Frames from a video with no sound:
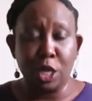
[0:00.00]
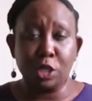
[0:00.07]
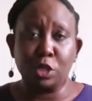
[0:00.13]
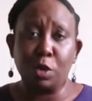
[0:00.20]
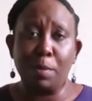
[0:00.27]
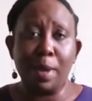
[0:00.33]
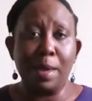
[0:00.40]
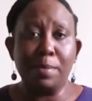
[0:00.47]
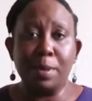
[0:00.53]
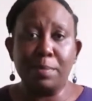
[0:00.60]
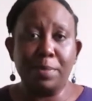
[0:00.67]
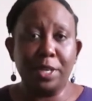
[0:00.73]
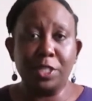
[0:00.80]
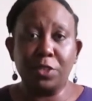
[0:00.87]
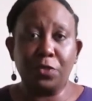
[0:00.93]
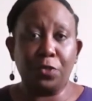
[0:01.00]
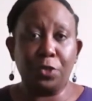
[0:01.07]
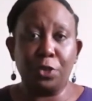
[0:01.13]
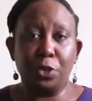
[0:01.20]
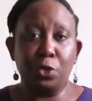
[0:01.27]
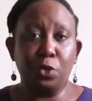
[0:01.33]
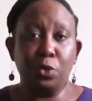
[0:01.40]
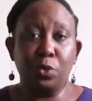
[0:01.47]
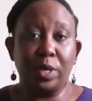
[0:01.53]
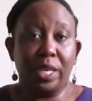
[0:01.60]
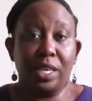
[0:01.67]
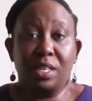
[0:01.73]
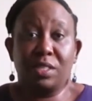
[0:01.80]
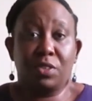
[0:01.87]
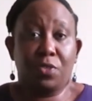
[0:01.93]
So maybe budget for you
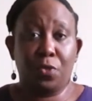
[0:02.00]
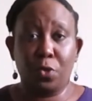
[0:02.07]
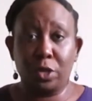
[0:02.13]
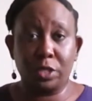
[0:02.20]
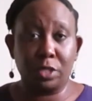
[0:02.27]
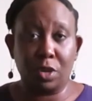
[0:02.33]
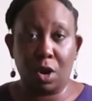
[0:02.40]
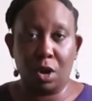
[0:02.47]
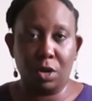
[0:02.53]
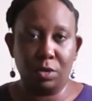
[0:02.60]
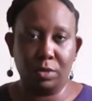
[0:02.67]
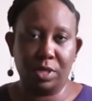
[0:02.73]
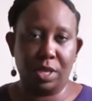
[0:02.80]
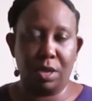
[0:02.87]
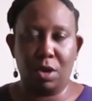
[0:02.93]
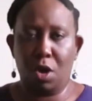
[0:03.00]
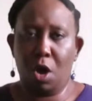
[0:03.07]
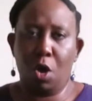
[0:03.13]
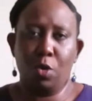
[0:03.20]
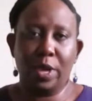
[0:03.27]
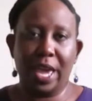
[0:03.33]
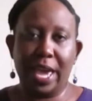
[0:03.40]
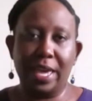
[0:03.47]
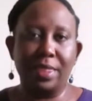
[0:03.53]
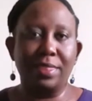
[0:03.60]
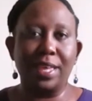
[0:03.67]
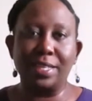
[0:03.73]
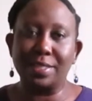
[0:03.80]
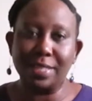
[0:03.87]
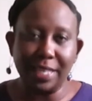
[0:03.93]
is a 4-star hotel. Okay,
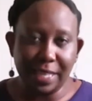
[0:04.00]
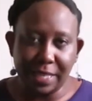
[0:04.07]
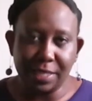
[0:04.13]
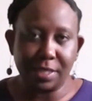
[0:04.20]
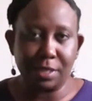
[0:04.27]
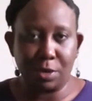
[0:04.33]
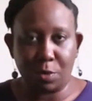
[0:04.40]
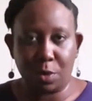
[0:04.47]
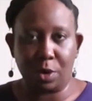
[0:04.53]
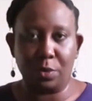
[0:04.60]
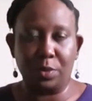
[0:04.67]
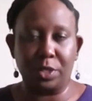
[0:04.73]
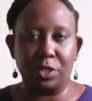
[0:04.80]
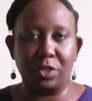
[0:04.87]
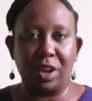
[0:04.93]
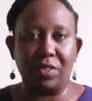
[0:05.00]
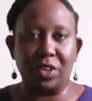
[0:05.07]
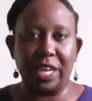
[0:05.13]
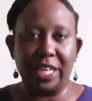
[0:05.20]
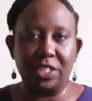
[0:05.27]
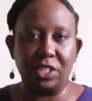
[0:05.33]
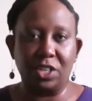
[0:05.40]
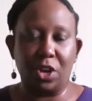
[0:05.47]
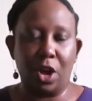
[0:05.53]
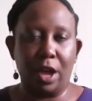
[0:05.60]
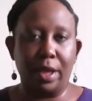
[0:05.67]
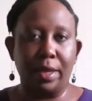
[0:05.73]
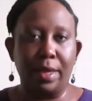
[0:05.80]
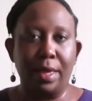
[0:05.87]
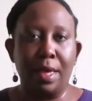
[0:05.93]
that's easy to work with a travel agent
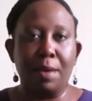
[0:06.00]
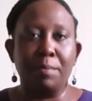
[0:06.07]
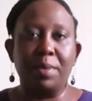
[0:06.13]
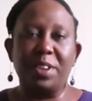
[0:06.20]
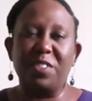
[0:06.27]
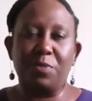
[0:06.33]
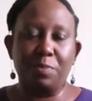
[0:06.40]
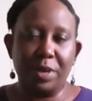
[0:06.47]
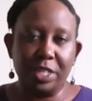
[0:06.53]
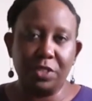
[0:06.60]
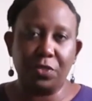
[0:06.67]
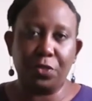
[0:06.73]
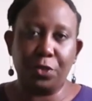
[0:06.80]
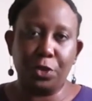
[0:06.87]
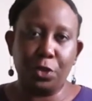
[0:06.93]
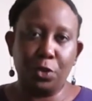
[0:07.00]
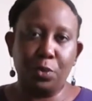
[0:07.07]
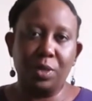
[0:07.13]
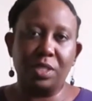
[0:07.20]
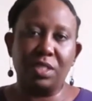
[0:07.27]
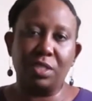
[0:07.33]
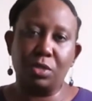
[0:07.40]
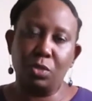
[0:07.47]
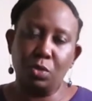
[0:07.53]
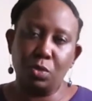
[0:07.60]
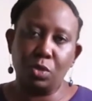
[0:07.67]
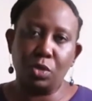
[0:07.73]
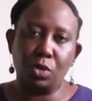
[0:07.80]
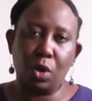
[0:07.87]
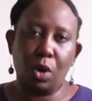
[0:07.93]
on. But if budget for you is a
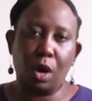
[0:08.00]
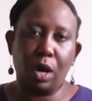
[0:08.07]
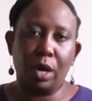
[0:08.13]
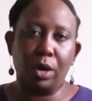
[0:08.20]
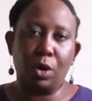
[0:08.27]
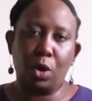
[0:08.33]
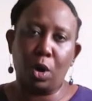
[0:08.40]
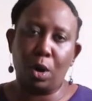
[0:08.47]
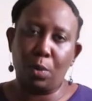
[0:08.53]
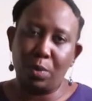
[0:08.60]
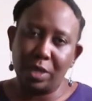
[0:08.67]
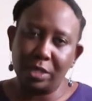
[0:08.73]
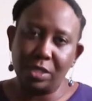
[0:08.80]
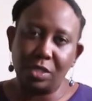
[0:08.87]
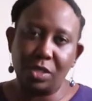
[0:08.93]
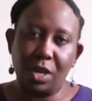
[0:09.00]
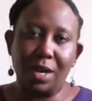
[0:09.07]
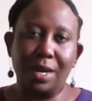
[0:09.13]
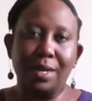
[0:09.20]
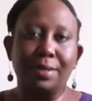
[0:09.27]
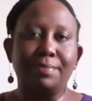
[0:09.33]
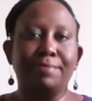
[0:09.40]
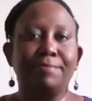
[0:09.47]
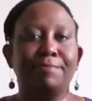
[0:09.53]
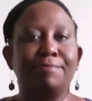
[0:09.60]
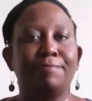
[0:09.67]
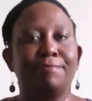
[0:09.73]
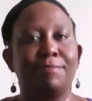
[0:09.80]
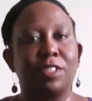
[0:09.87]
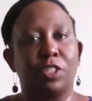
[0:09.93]
2-star or a 1-star,
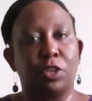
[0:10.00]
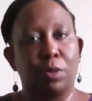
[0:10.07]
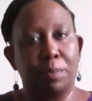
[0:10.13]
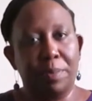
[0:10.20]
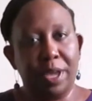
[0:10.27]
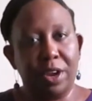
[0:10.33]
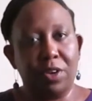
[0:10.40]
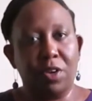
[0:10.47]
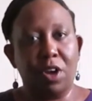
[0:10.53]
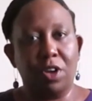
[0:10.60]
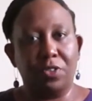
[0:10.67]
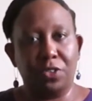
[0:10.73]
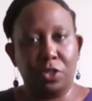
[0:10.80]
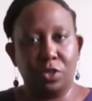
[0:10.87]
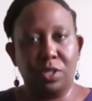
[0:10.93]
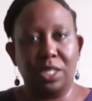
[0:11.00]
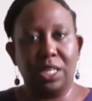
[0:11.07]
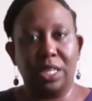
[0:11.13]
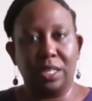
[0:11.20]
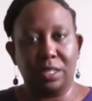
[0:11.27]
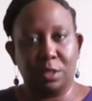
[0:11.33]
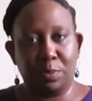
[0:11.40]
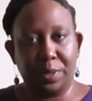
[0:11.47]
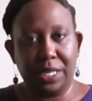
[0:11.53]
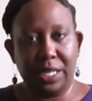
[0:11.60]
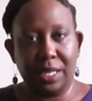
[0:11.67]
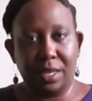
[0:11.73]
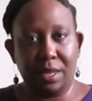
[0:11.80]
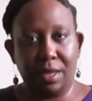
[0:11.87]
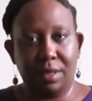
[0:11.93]
you're better off using
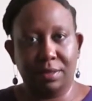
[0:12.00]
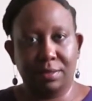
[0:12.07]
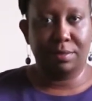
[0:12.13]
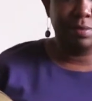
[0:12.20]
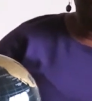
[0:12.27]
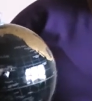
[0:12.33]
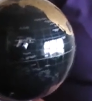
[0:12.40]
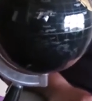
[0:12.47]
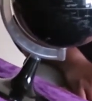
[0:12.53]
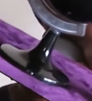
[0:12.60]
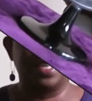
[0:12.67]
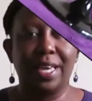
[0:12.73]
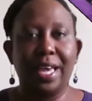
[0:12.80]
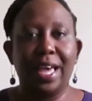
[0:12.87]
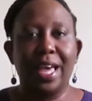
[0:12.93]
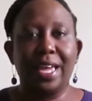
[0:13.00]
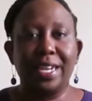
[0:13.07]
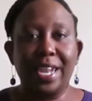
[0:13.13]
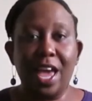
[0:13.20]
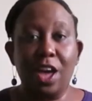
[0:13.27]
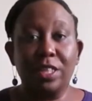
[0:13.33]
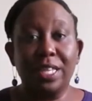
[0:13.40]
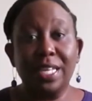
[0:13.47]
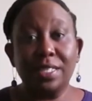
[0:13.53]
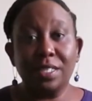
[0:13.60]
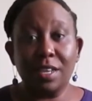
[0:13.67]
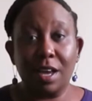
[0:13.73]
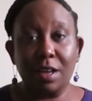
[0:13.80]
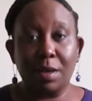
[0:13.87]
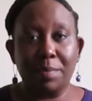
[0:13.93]
Expedia. Now,
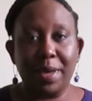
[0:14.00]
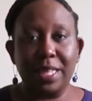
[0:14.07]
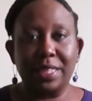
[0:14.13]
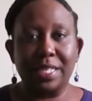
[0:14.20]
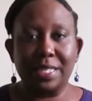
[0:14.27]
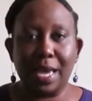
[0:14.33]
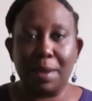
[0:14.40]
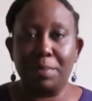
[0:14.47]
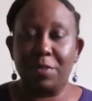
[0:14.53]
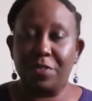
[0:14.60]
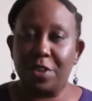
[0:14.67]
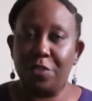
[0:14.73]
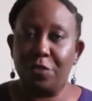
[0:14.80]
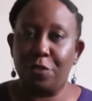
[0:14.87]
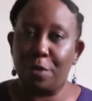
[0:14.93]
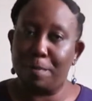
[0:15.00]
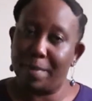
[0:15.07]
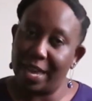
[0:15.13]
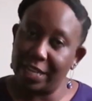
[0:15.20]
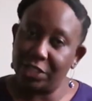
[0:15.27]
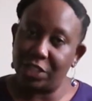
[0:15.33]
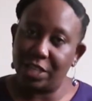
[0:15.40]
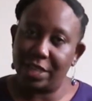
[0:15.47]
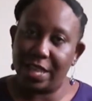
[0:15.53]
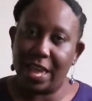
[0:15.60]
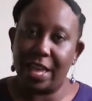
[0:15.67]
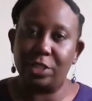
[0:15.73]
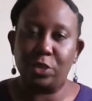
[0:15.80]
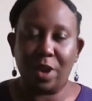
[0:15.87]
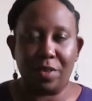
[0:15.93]
let's talk about the type of information
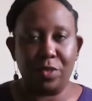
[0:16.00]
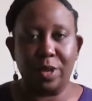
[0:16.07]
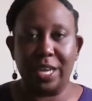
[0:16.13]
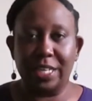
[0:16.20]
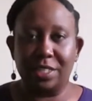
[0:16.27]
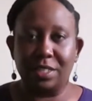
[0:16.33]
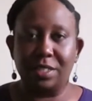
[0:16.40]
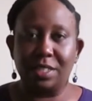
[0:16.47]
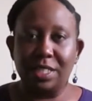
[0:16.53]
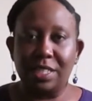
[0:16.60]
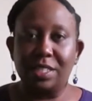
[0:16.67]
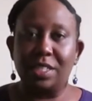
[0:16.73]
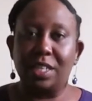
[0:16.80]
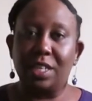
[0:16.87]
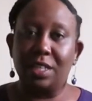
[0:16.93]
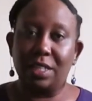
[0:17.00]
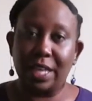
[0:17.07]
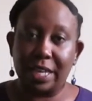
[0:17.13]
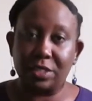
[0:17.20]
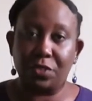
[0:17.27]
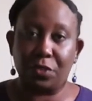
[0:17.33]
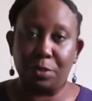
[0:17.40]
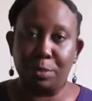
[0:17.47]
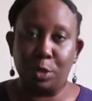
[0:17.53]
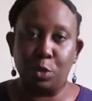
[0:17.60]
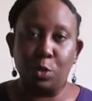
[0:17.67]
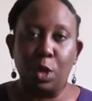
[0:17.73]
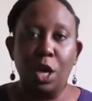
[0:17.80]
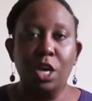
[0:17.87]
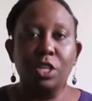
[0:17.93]
that travel agents need to collect from
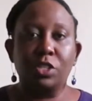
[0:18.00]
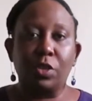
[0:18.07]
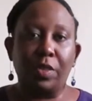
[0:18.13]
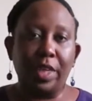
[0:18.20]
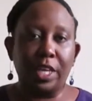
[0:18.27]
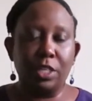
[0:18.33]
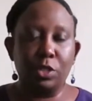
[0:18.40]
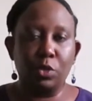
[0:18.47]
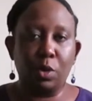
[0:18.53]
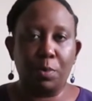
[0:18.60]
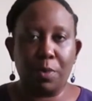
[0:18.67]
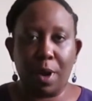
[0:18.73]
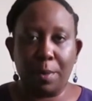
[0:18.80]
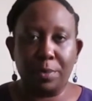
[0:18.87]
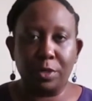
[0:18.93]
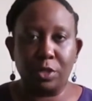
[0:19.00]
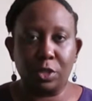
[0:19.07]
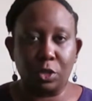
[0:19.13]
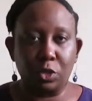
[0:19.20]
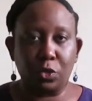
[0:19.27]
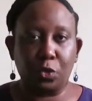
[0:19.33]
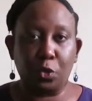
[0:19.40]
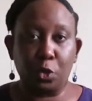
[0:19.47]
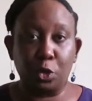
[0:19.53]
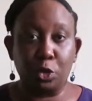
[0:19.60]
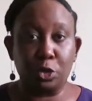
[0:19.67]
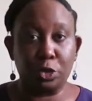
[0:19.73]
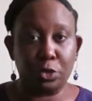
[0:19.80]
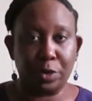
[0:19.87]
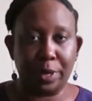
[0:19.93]
you so they can do a proper search for
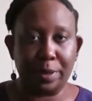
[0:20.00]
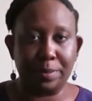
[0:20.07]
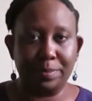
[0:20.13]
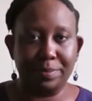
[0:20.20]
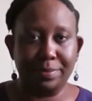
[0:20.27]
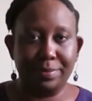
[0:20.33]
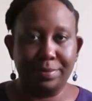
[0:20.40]
your trip.